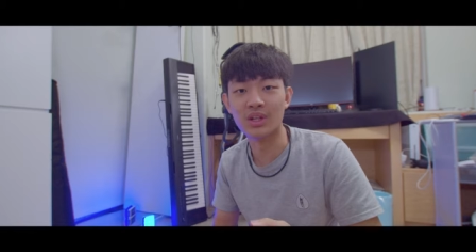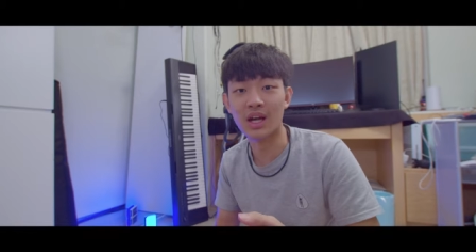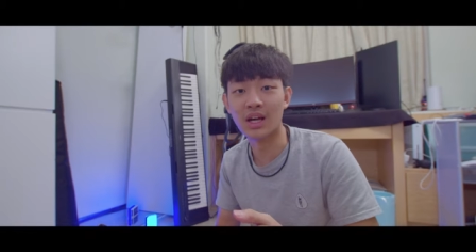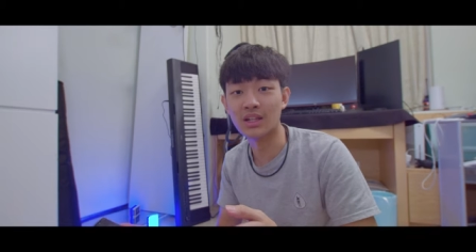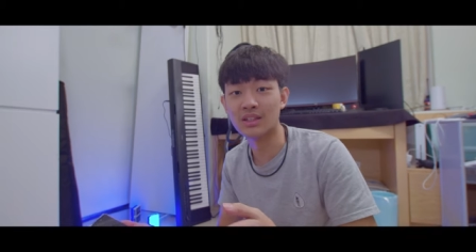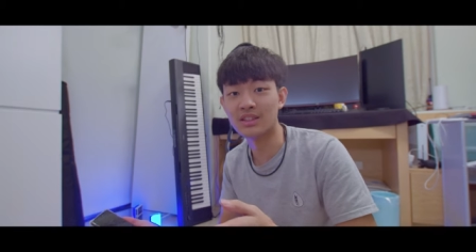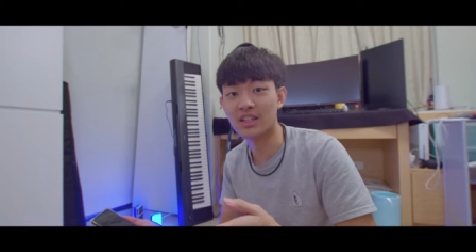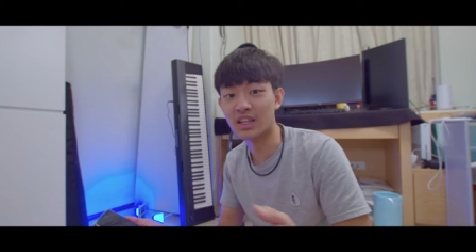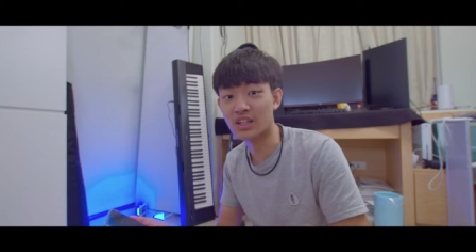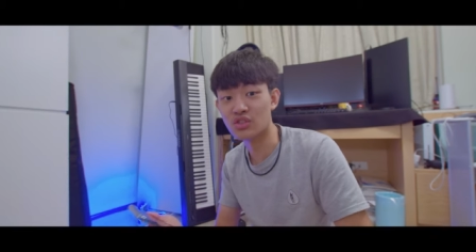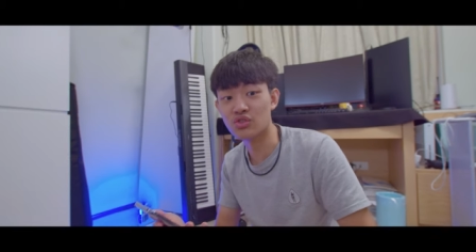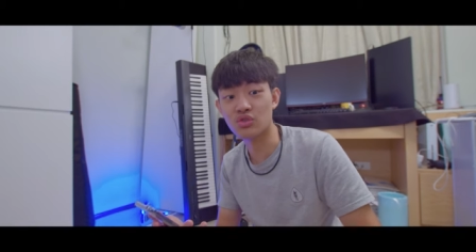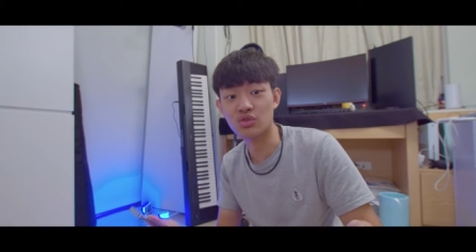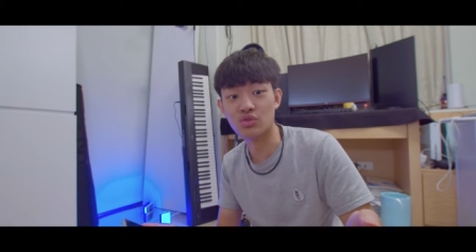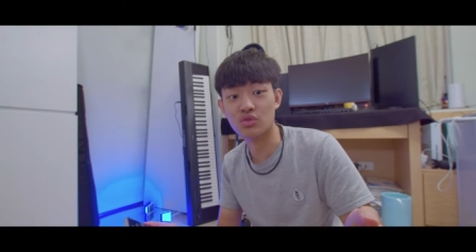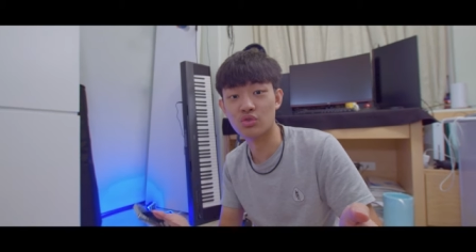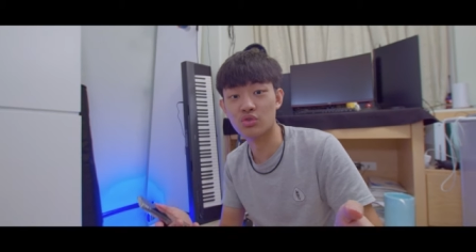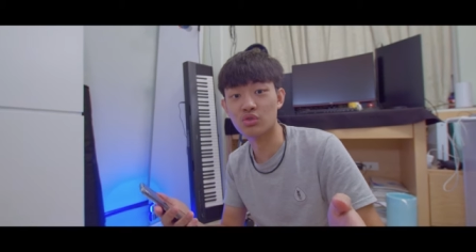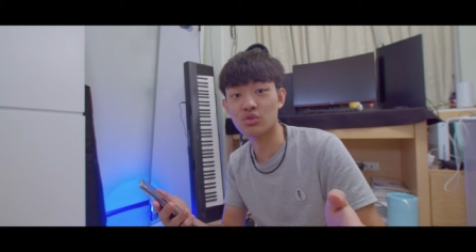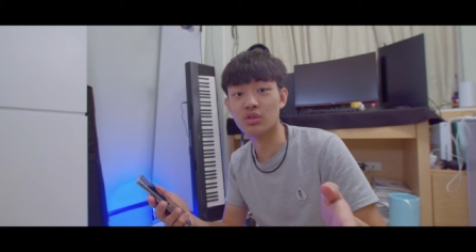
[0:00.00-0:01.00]
it will still
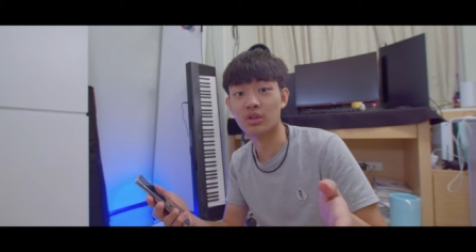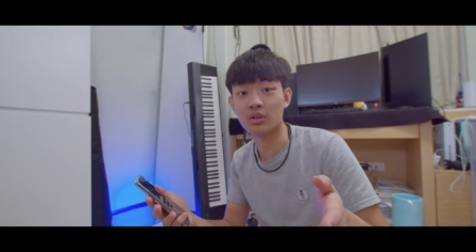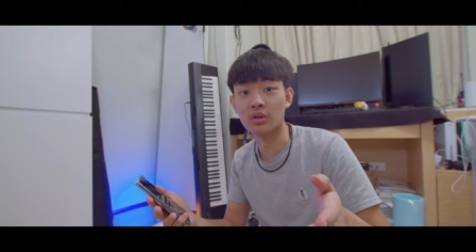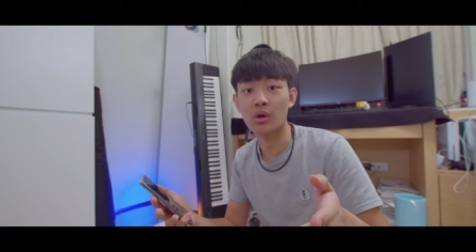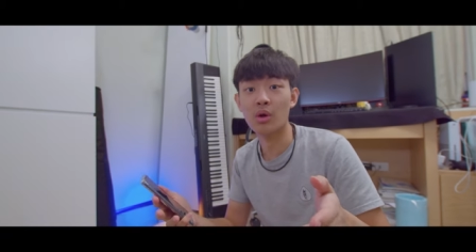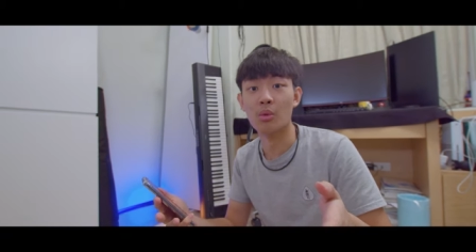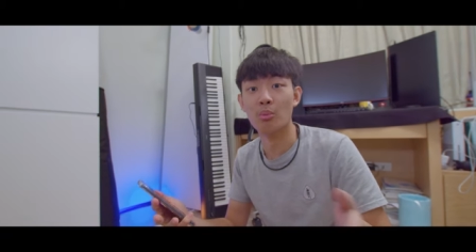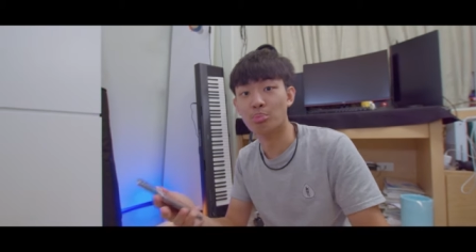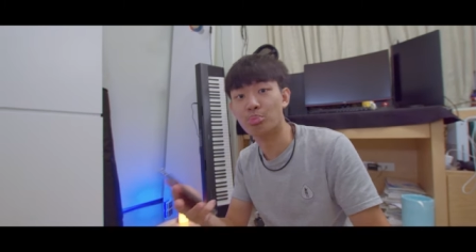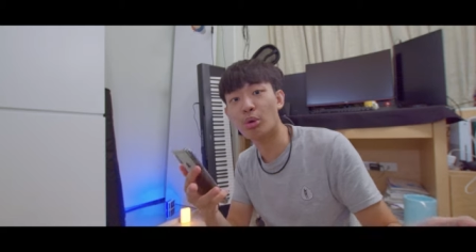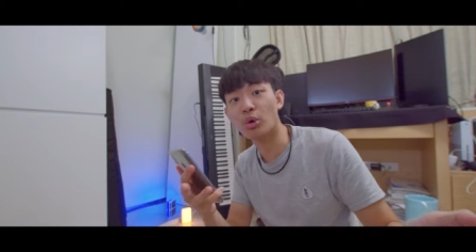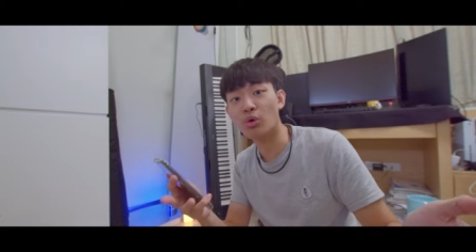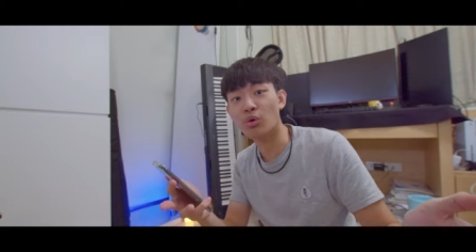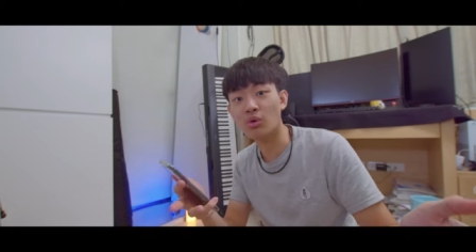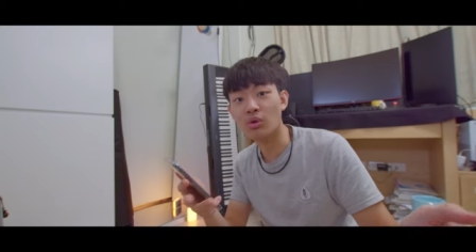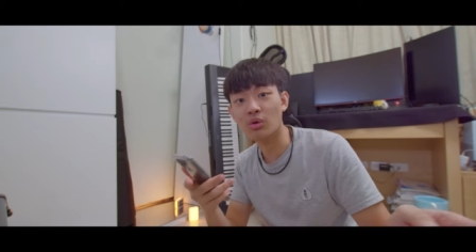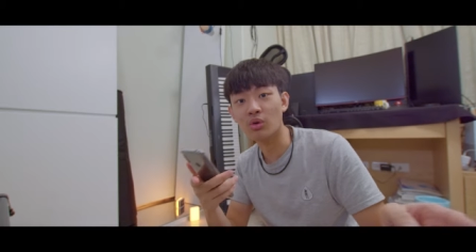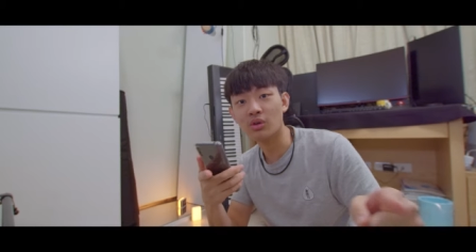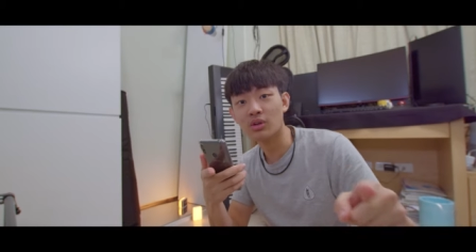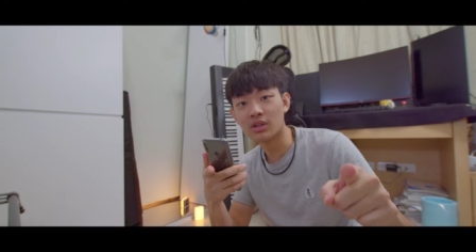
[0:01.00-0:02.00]
shake every time it
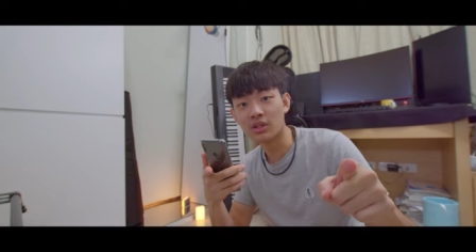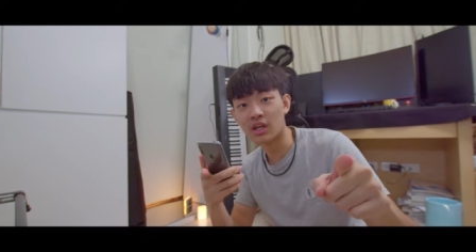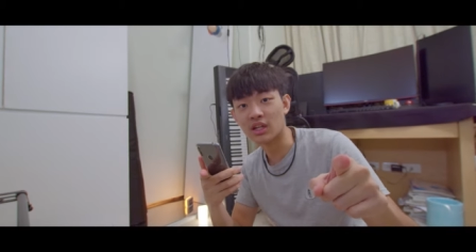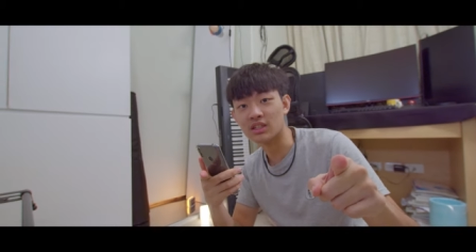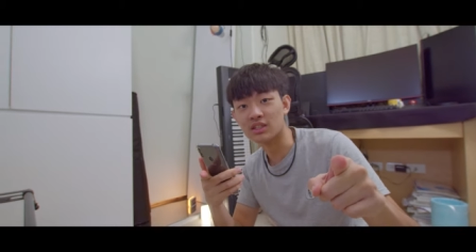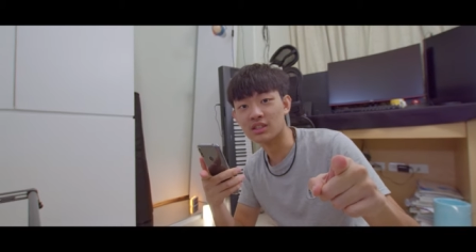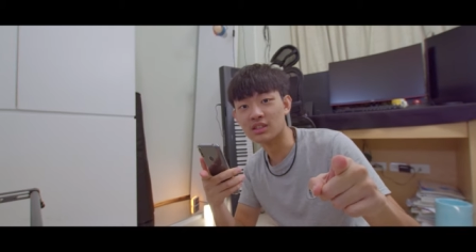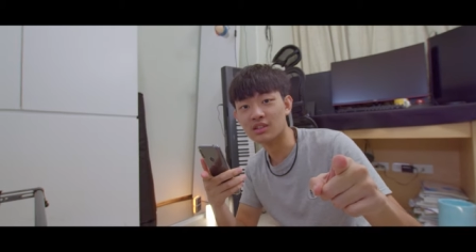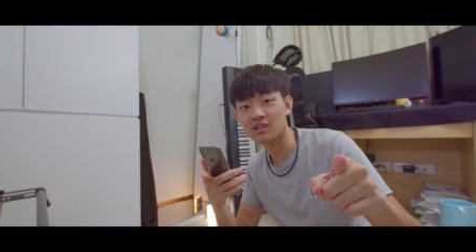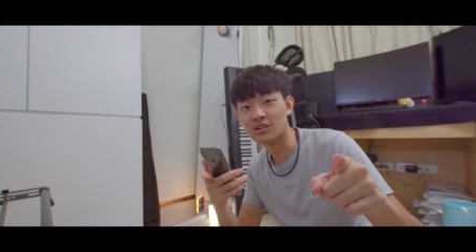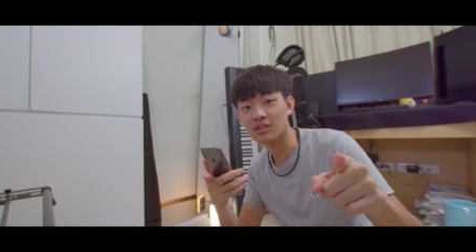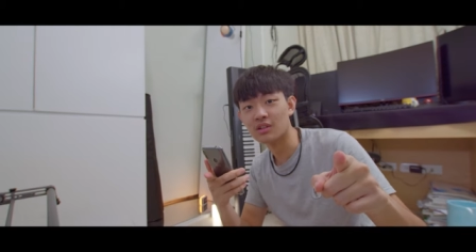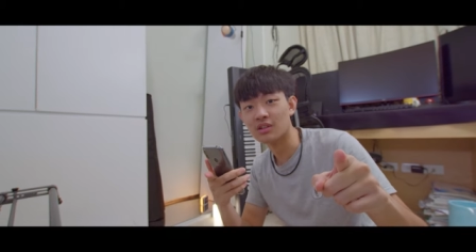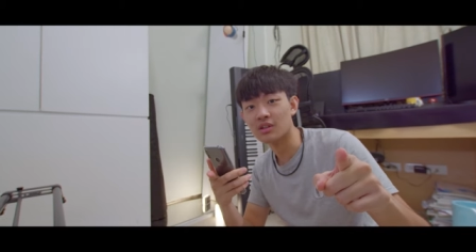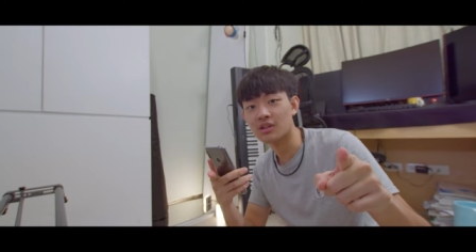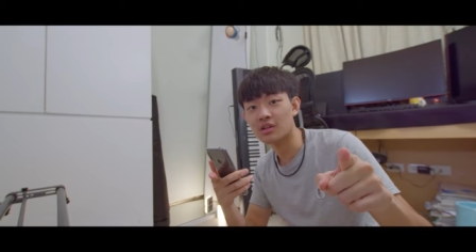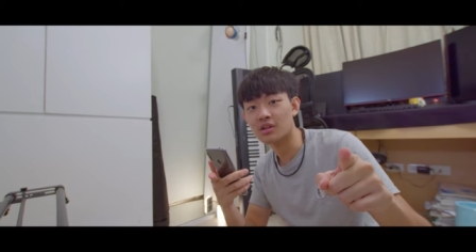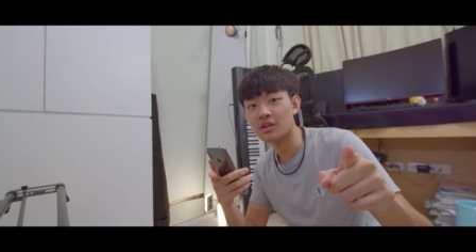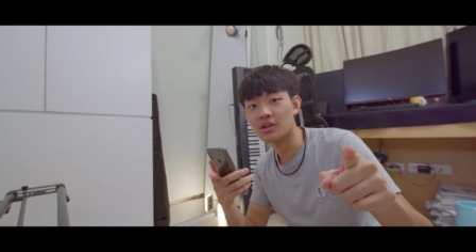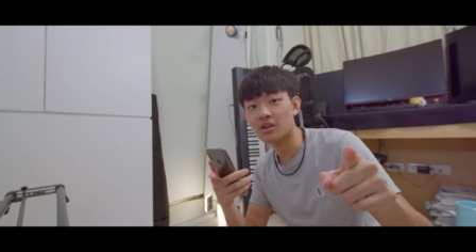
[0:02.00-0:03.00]
reaches the end.
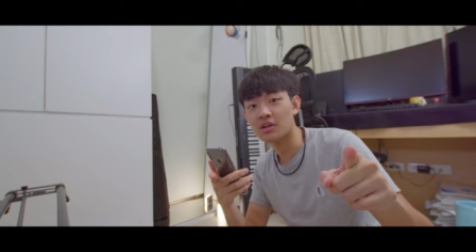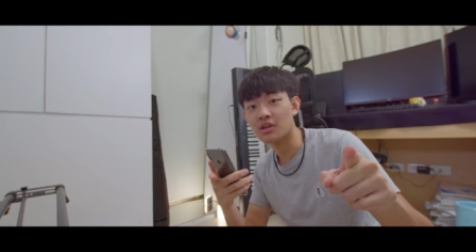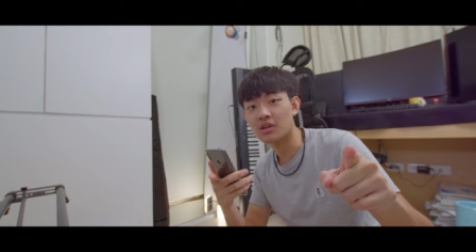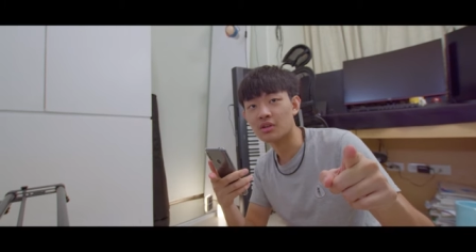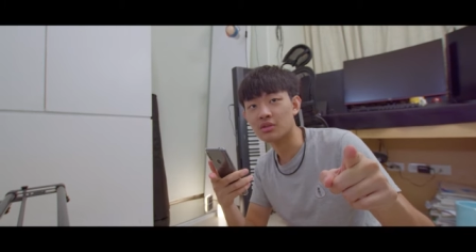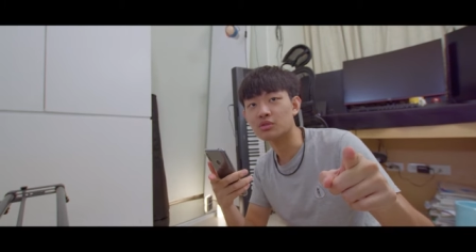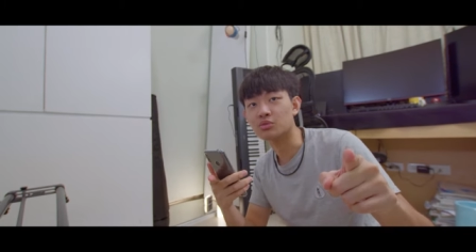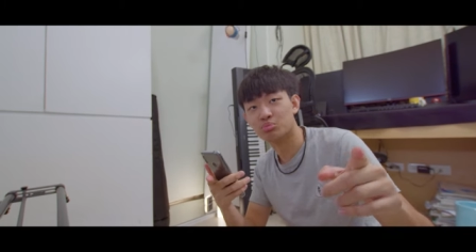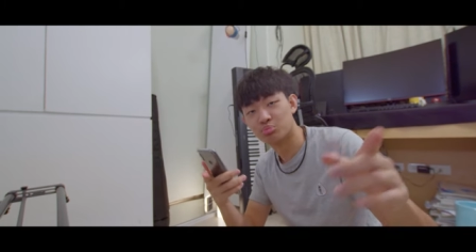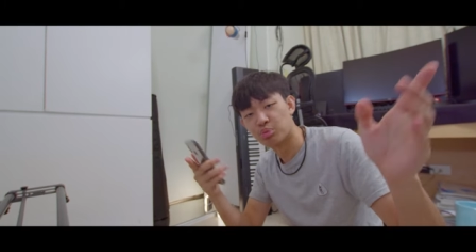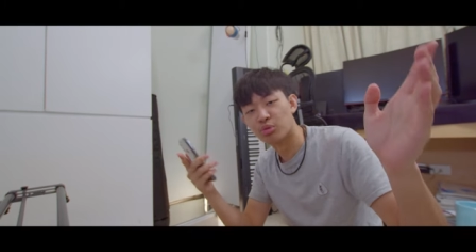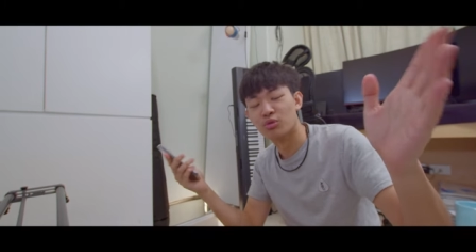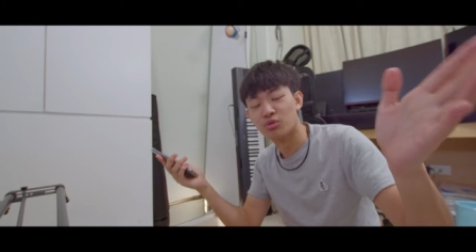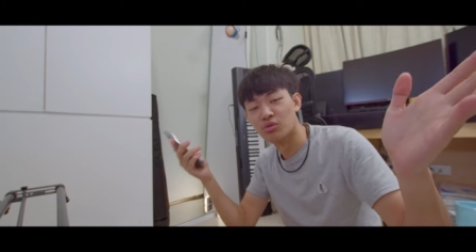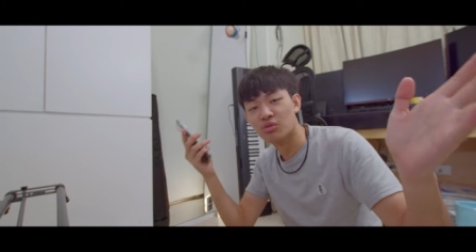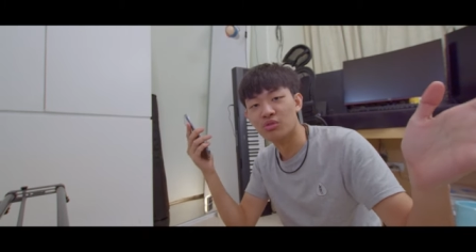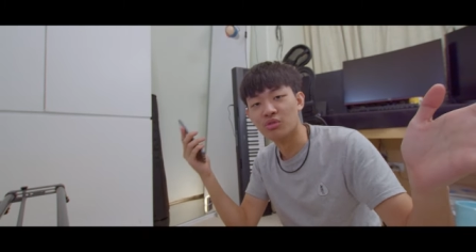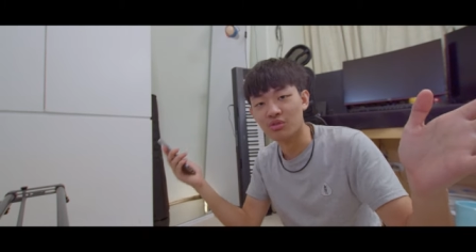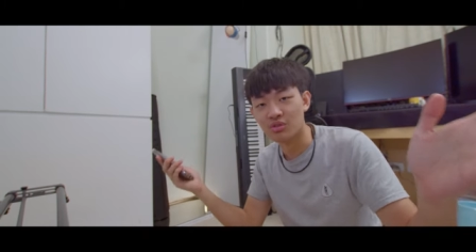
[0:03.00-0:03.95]
Boom!